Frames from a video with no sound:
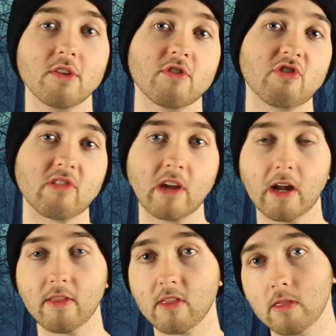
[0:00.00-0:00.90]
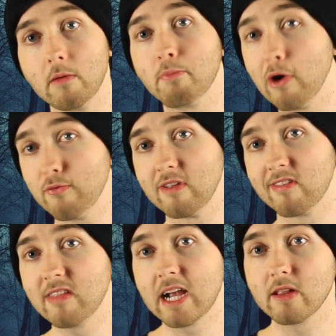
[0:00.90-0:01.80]
She's got the
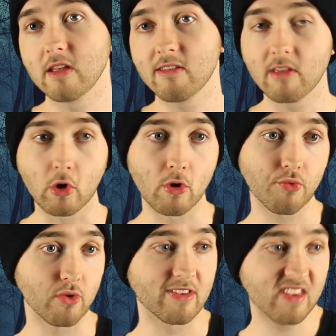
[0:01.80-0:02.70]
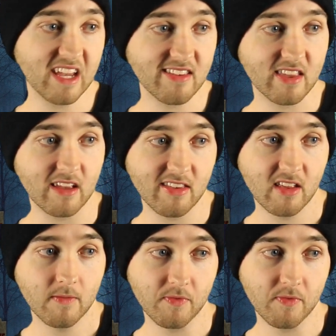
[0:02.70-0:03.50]
boyfriend's necklace. The girlfriend sees this.